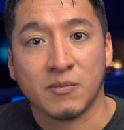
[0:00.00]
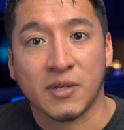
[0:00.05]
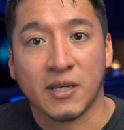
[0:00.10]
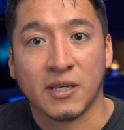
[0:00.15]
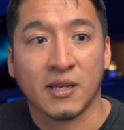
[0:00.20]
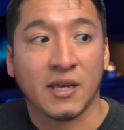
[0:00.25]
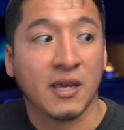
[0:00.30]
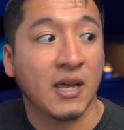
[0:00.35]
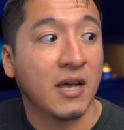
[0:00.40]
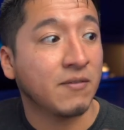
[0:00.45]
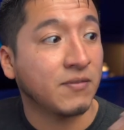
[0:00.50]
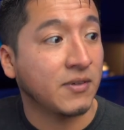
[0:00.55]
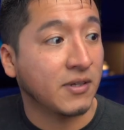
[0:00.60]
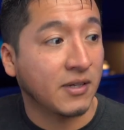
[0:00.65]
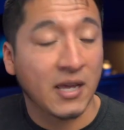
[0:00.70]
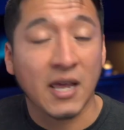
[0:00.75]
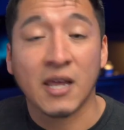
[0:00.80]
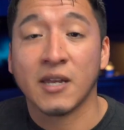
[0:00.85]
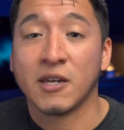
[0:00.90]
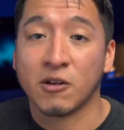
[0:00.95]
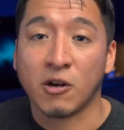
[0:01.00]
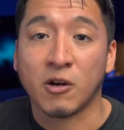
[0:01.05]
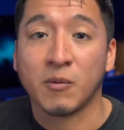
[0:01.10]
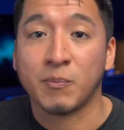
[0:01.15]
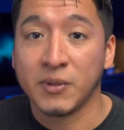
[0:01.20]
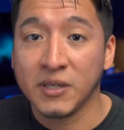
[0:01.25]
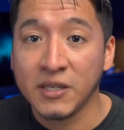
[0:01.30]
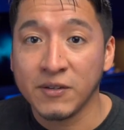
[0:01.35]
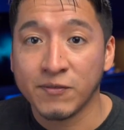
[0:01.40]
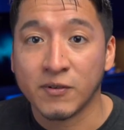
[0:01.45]
Like I have the Canon R
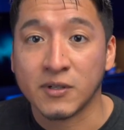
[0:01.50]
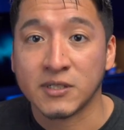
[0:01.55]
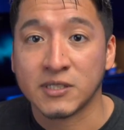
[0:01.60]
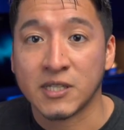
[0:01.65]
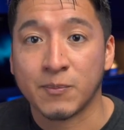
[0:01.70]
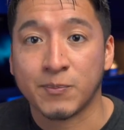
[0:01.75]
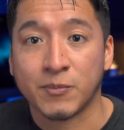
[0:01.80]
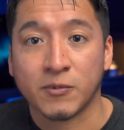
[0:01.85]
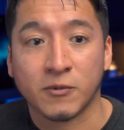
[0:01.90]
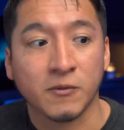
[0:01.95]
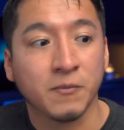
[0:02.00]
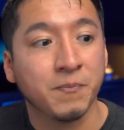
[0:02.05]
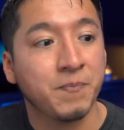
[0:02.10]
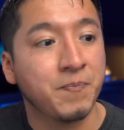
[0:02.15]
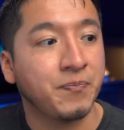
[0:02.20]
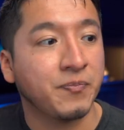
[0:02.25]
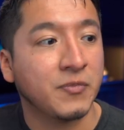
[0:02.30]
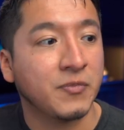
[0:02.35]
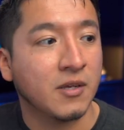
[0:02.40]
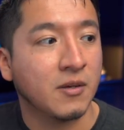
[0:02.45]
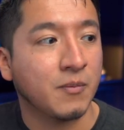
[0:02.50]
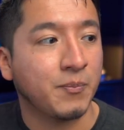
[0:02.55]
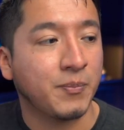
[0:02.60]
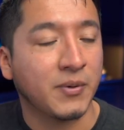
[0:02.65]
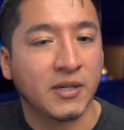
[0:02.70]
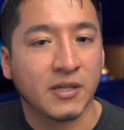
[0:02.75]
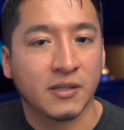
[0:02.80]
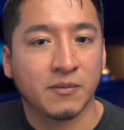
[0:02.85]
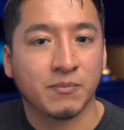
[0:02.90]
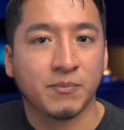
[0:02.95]
P, for example,
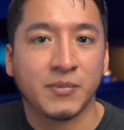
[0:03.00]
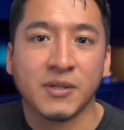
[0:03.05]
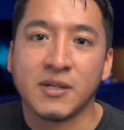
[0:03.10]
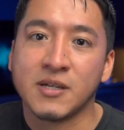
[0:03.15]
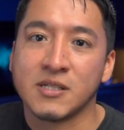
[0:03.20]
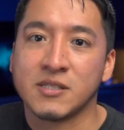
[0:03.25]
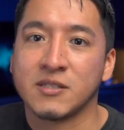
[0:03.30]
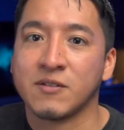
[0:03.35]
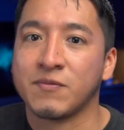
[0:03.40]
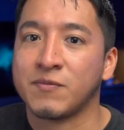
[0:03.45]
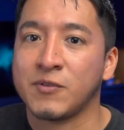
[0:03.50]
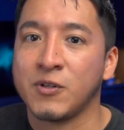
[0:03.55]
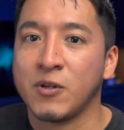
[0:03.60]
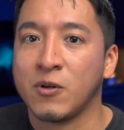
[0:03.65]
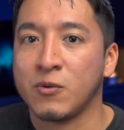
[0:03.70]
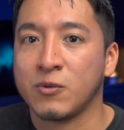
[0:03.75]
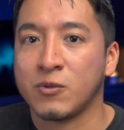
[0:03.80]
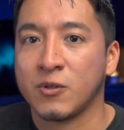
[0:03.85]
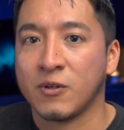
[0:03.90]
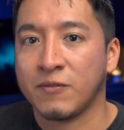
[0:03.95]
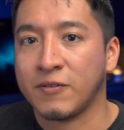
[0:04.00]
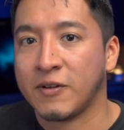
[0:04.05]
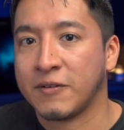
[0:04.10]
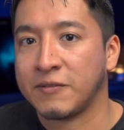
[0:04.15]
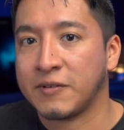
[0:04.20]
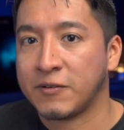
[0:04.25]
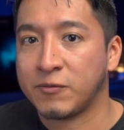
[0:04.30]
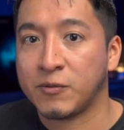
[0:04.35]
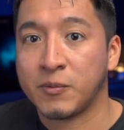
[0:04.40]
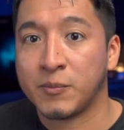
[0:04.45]
but because of no thirty-five
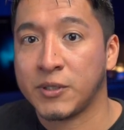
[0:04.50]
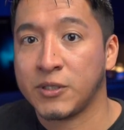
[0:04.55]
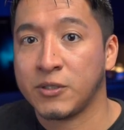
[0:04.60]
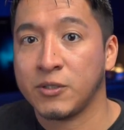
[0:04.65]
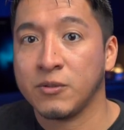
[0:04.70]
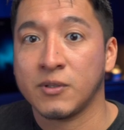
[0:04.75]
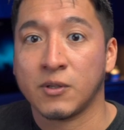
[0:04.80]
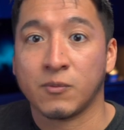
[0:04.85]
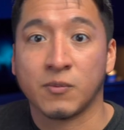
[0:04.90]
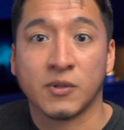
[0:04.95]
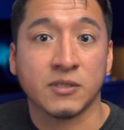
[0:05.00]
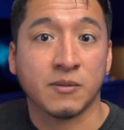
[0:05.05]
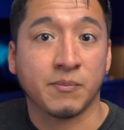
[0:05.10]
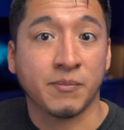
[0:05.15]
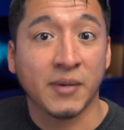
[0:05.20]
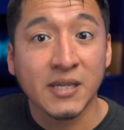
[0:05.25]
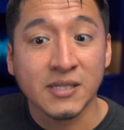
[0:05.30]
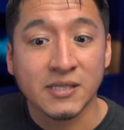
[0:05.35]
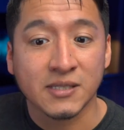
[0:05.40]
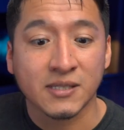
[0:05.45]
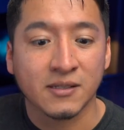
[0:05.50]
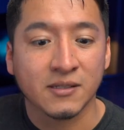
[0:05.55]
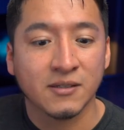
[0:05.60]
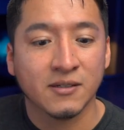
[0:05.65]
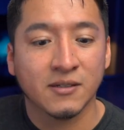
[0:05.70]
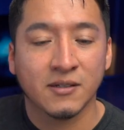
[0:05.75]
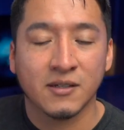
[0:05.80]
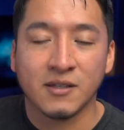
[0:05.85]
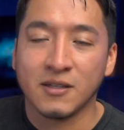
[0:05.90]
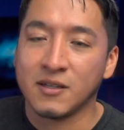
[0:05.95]
F one point two that works amazing,
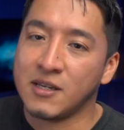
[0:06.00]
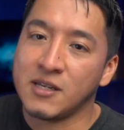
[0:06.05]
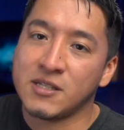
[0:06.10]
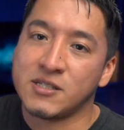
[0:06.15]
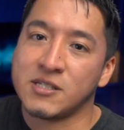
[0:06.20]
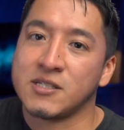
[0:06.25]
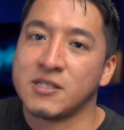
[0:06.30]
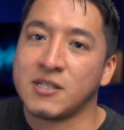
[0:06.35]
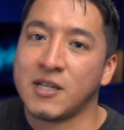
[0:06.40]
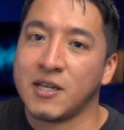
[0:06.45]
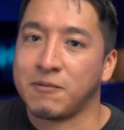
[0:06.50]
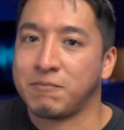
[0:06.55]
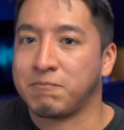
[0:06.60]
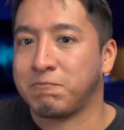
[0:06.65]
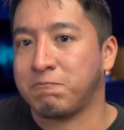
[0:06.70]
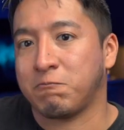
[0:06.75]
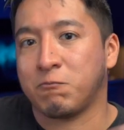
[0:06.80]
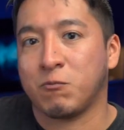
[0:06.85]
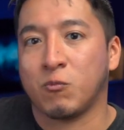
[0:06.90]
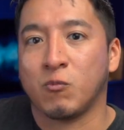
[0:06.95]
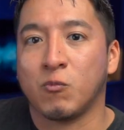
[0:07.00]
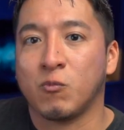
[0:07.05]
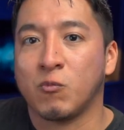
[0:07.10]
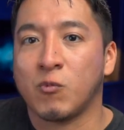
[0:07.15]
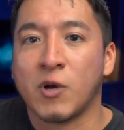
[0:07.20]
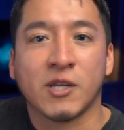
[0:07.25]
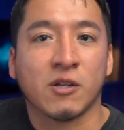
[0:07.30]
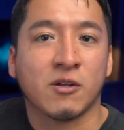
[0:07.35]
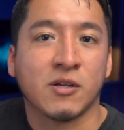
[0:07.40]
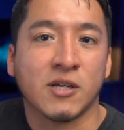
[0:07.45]
it's just like,
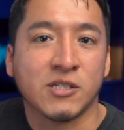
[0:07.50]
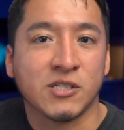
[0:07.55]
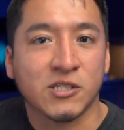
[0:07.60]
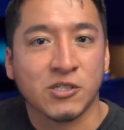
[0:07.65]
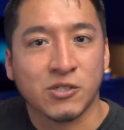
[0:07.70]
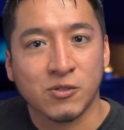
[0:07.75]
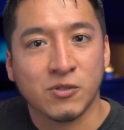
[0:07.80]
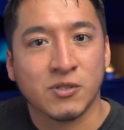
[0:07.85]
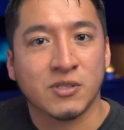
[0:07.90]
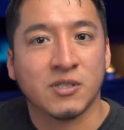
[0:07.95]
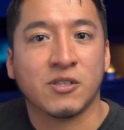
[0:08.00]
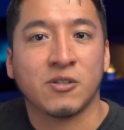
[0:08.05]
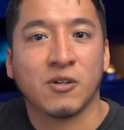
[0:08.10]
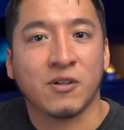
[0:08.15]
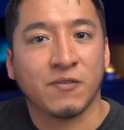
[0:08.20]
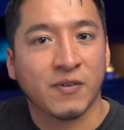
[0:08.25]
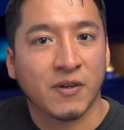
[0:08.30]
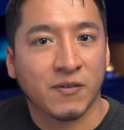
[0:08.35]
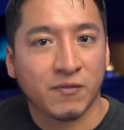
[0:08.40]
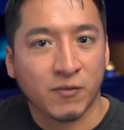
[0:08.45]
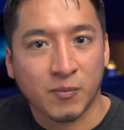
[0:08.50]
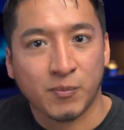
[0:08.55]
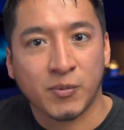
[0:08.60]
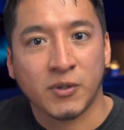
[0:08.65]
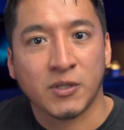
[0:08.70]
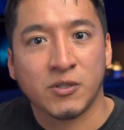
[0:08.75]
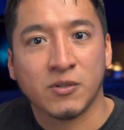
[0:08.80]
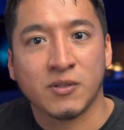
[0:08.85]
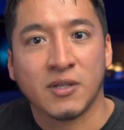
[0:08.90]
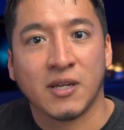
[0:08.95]
why don't I just use the thirty-five F one
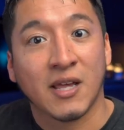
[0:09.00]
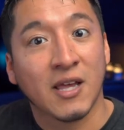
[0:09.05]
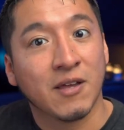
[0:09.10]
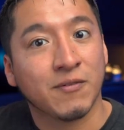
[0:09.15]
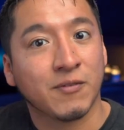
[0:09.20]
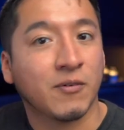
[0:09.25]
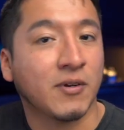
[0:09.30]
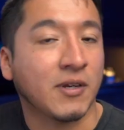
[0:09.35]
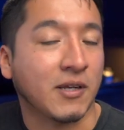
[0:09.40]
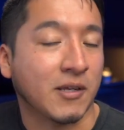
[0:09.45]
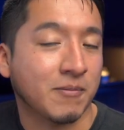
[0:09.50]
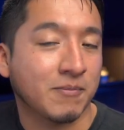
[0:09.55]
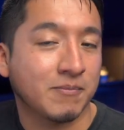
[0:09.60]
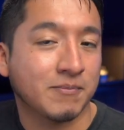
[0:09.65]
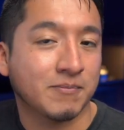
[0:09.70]
point two that I have already?